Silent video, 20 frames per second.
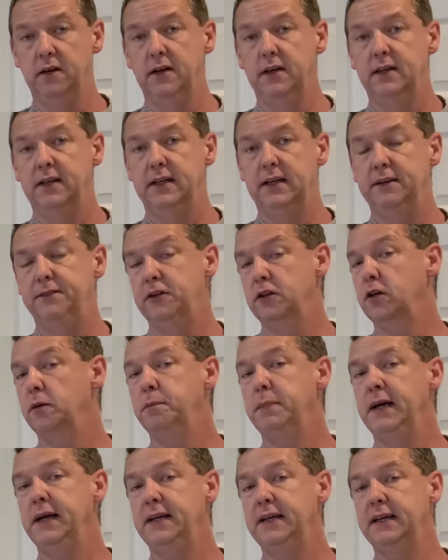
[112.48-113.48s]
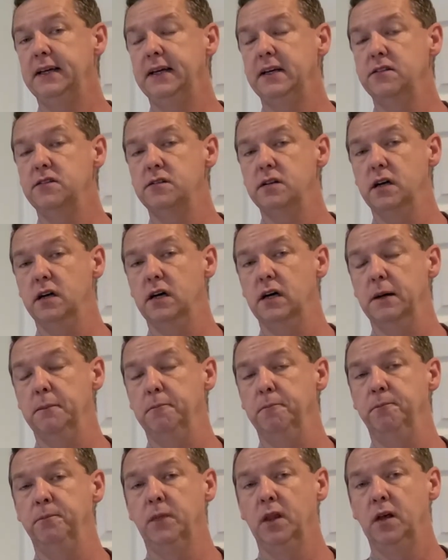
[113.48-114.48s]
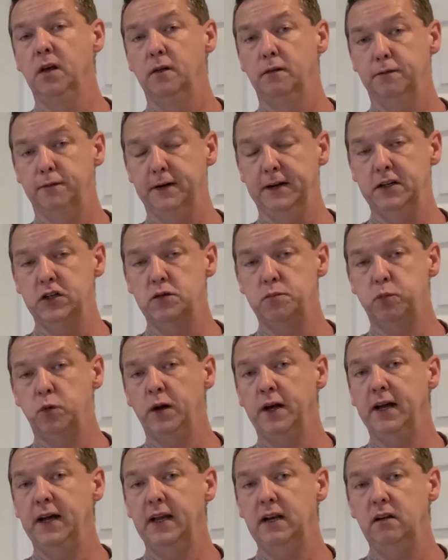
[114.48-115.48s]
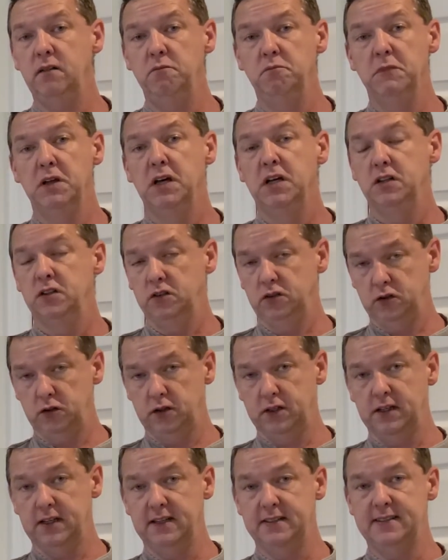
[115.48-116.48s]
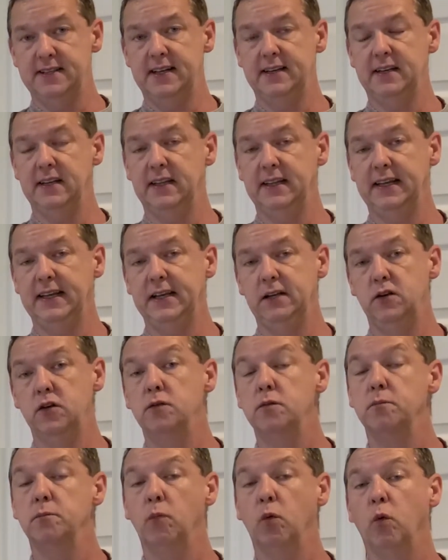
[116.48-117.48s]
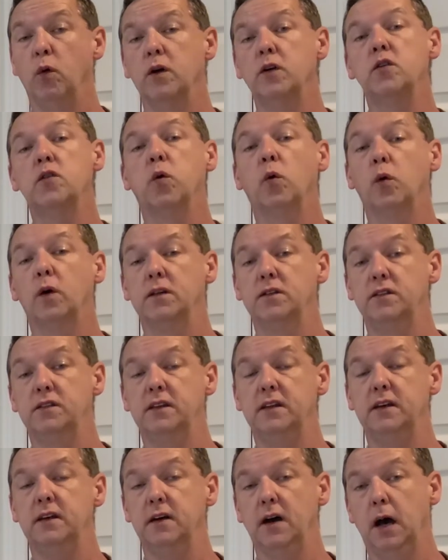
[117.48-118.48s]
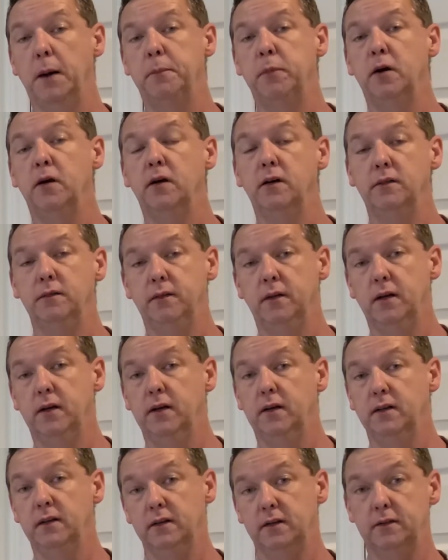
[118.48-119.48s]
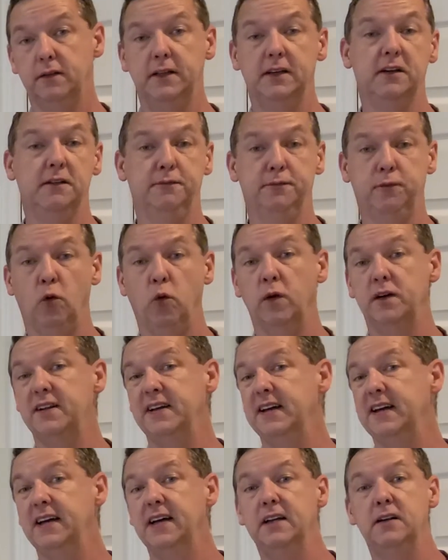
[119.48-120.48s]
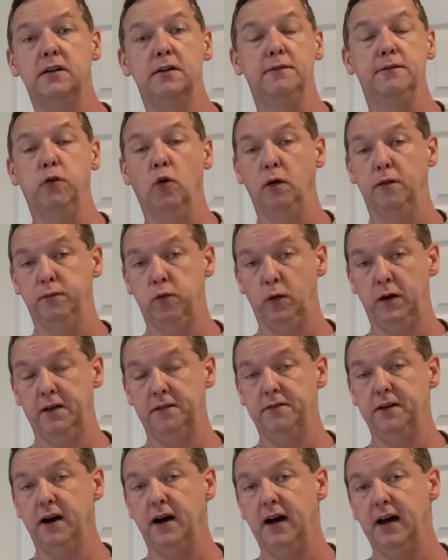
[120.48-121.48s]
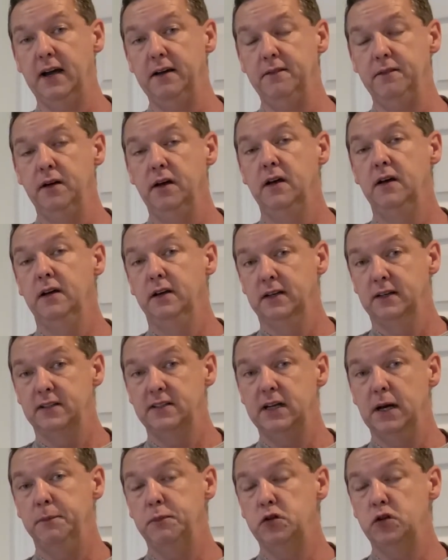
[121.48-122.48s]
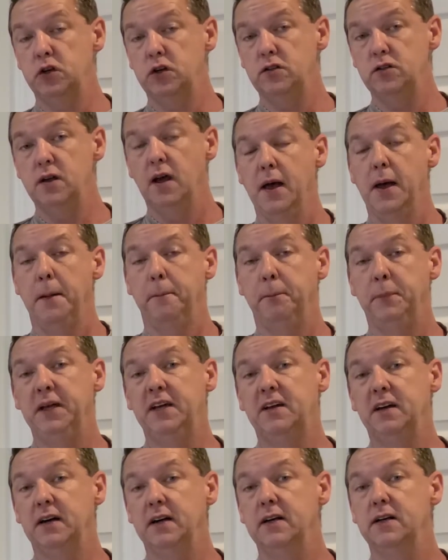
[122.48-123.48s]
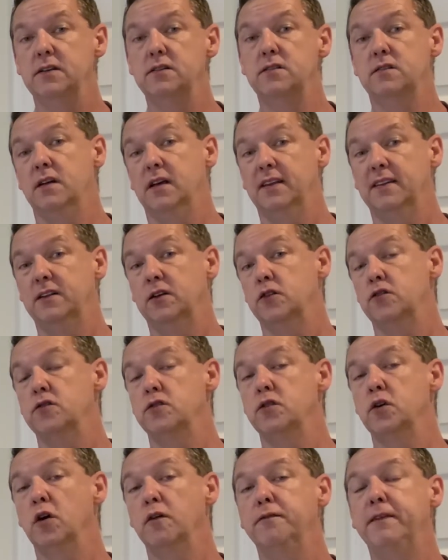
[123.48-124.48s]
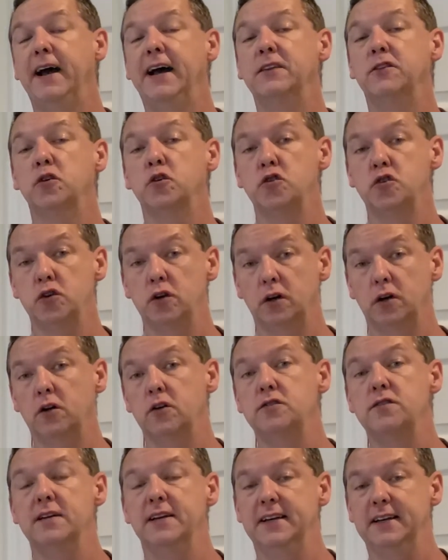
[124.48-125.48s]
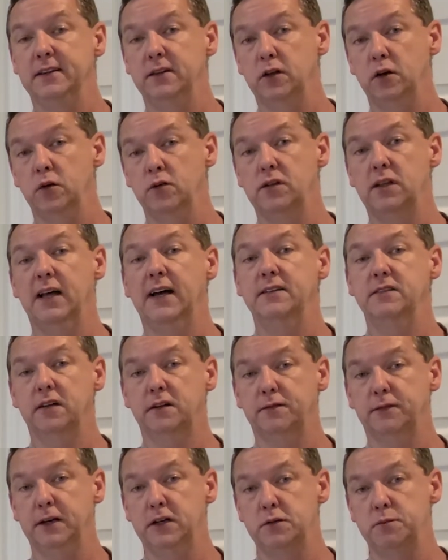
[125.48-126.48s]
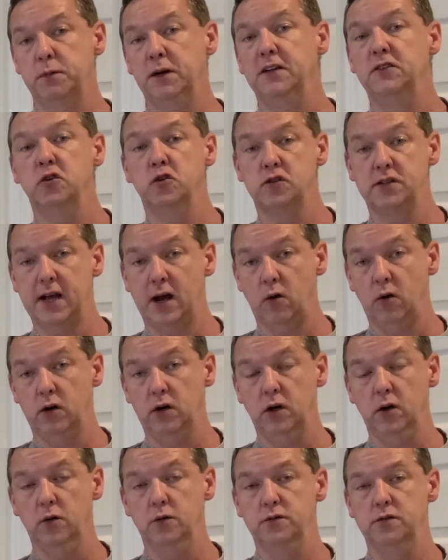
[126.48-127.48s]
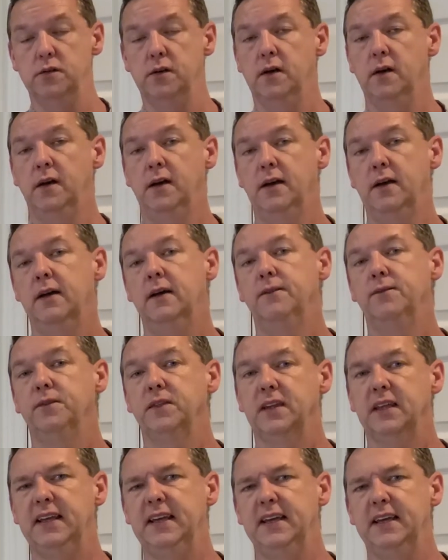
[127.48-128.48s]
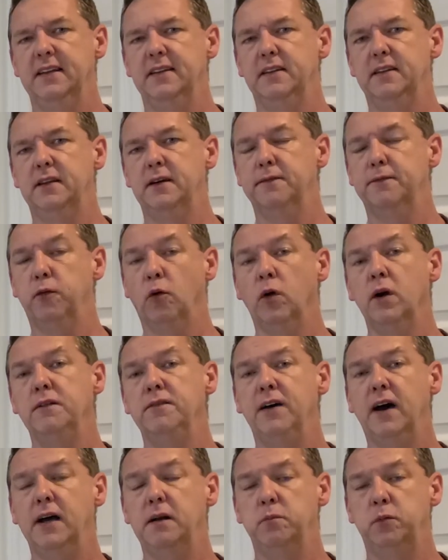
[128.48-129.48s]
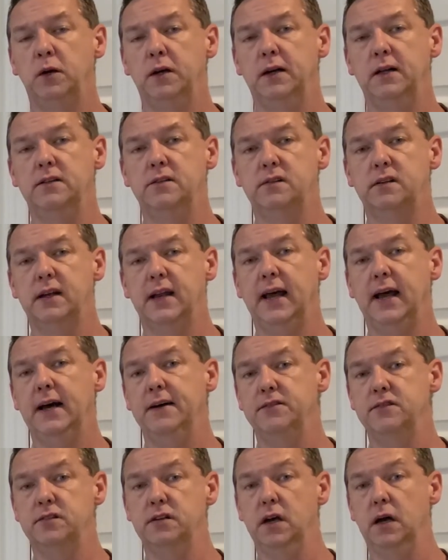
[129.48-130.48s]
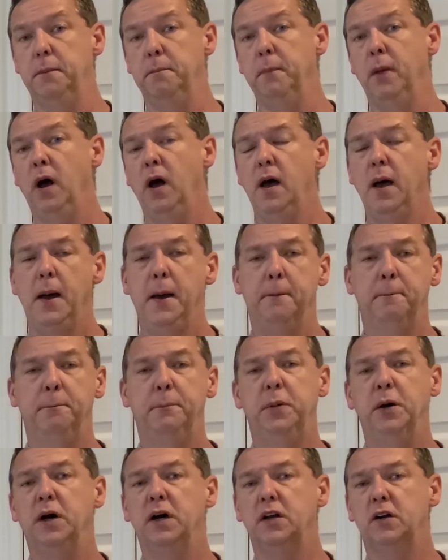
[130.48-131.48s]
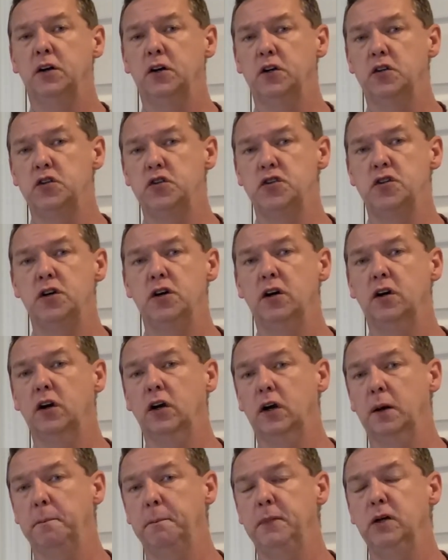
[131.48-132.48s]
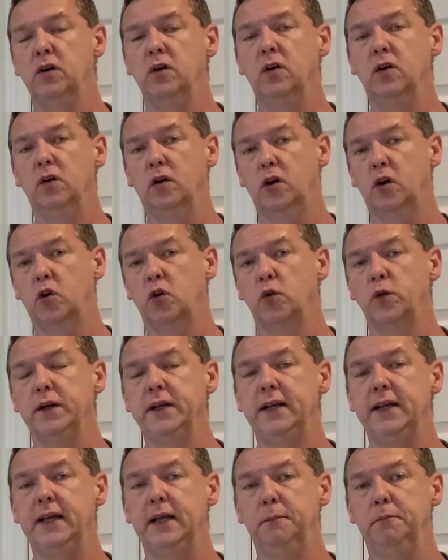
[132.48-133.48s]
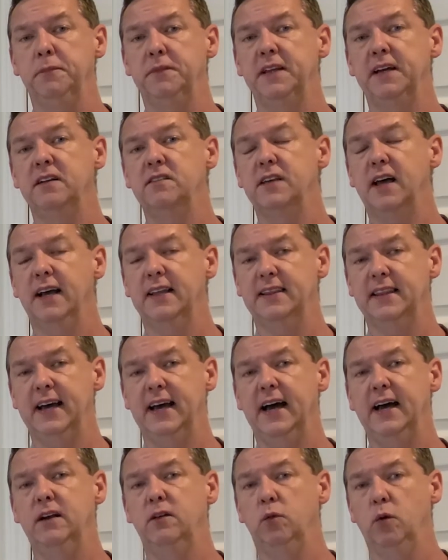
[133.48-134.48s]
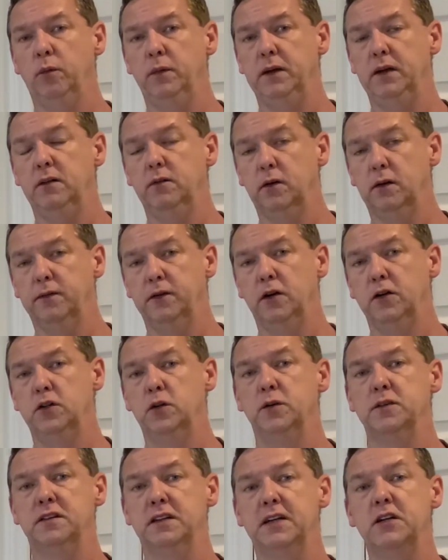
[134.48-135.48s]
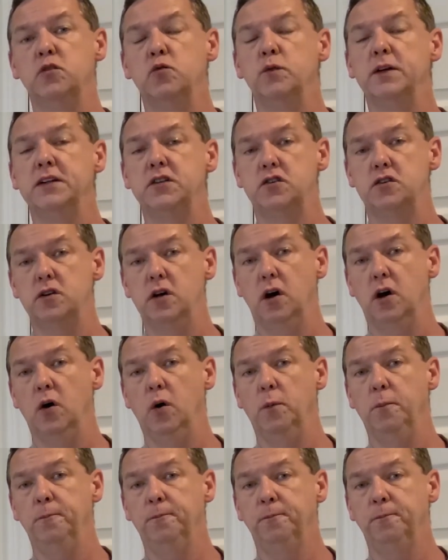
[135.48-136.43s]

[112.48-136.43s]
If you're baking some French bread, you're going to tend to lean more towards the upper in 410 to 445 temperatures, because there's no fats or sugars in those classic French breads or sourdoughs. In the fortified breads that have some butter, sugar, milk, cream, things like that, what we refer to as an enriched dough,